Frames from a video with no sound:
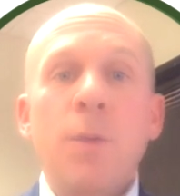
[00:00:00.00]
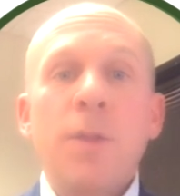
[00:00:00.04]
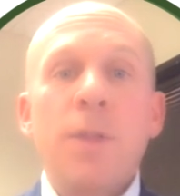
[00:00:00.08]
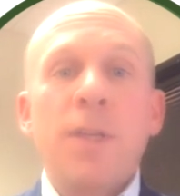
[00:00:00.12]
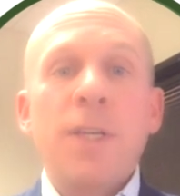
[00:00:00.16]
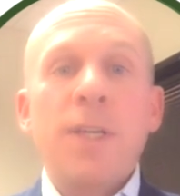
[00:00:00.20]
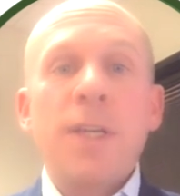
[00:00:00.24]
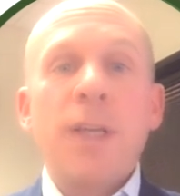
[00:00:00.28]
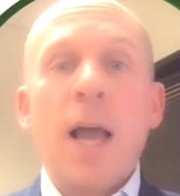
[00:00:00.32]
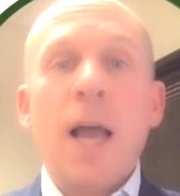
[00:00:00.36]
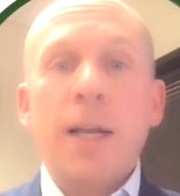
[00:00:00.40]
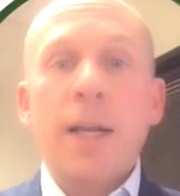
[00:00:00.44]
with
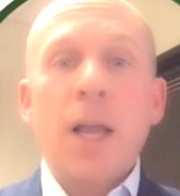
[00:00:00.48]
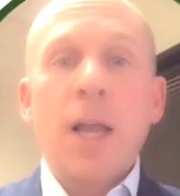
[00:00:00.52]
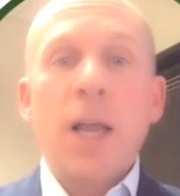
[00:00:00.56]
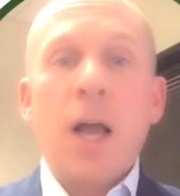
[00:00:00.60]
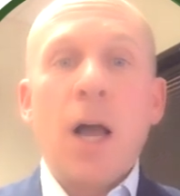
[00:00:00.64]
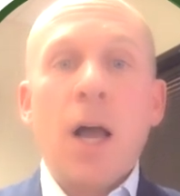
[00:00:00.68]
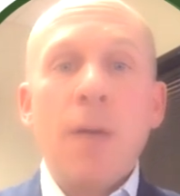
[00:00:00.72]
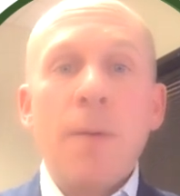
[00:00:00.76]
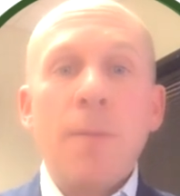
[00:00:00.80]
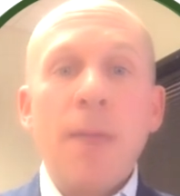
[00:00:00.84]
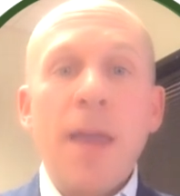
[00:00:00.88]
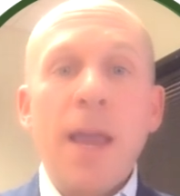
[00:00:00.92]
the
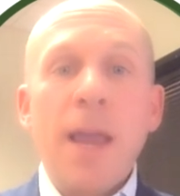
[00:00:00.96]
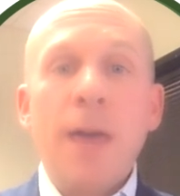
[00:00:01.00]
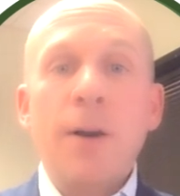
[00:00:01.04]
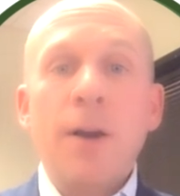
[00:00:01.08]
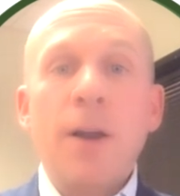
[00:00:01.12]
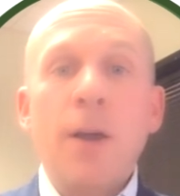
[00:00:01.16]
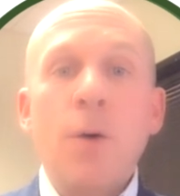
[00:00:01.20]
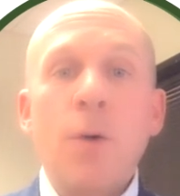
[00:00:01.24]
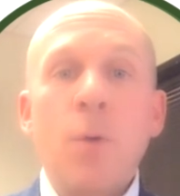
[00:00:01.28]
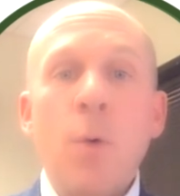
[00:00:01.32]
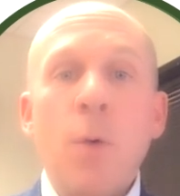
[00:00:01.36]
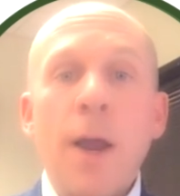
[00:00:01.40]
dot-com
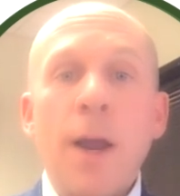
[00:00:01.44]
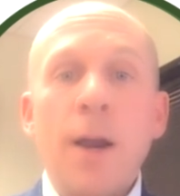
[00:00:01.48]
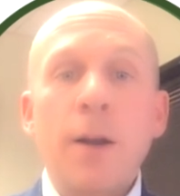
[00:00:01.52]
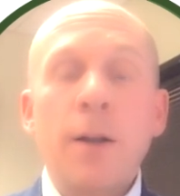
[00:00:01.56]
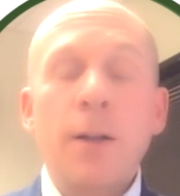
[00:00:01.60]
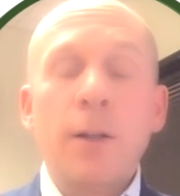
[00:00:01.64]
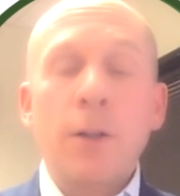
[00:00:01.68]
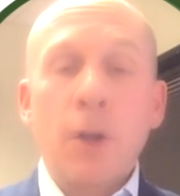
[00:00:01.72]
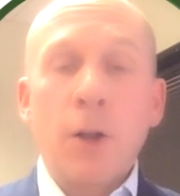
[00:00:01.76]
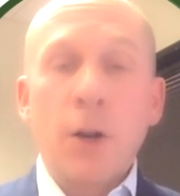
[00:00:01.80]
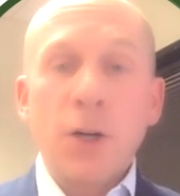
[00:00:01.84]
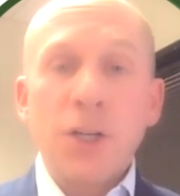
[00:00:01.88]
era
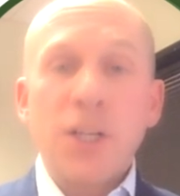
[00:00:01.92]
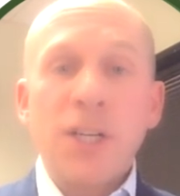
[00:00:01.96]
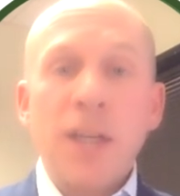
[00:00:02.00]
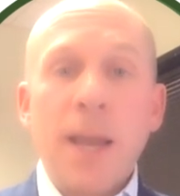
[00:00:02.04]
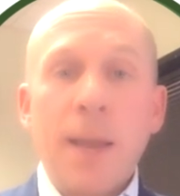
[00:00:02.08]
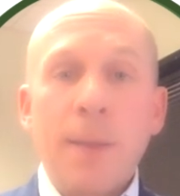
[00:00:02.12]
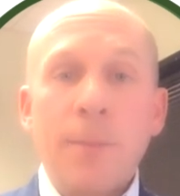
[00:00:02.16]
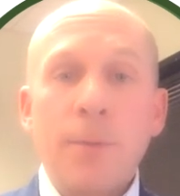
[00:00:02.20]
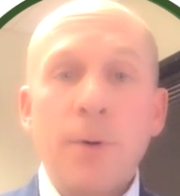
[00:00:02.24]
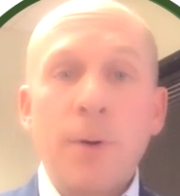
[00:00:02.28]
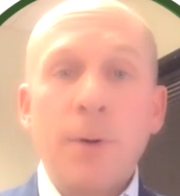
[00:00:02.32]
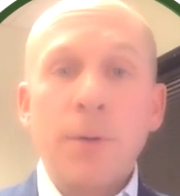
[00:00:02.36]
where large
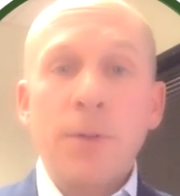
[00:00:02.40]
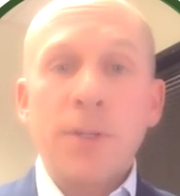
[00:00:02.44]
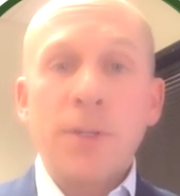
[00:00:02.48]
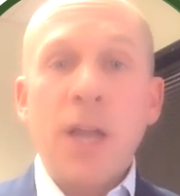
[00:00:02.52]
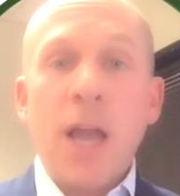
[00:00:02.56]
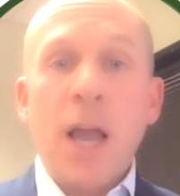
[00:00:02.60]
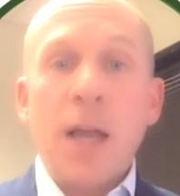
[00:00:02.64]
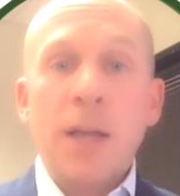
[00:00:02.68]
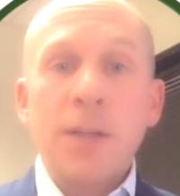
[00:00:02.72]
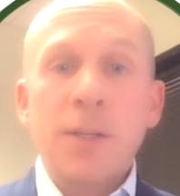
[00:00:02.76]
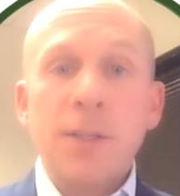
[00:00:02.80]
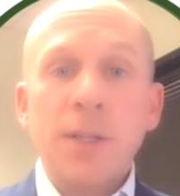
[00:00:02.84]
cap growth
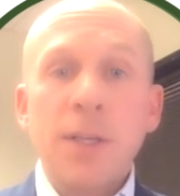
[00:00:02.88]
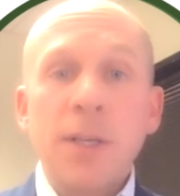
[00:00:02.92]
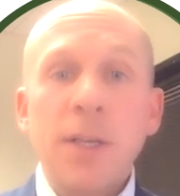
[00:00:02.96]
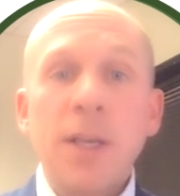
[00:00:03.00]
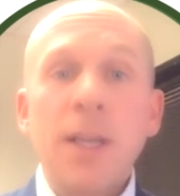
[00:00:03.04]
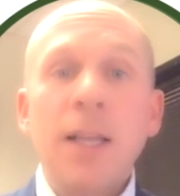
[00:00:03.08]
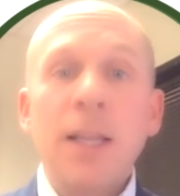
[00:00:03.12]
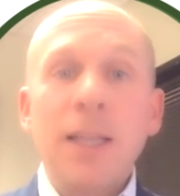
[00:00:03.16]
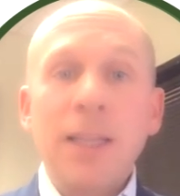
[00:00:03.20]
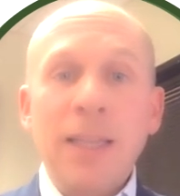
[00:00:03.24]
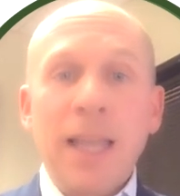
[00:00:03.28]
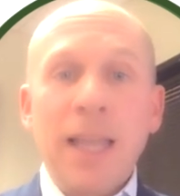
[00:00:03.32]
stocks
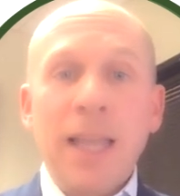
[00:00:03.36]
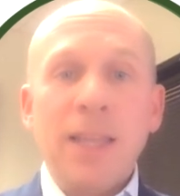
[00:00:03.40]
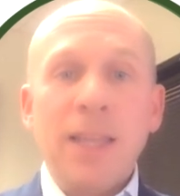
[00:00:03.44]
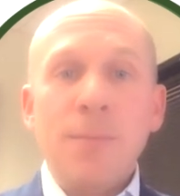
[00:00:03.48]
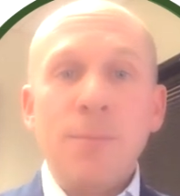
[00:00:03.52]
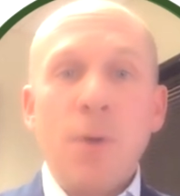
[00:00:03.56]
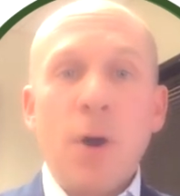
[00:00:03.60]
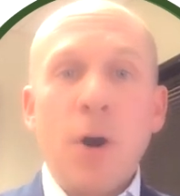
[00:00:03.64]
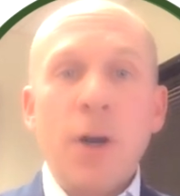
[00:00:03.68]
led the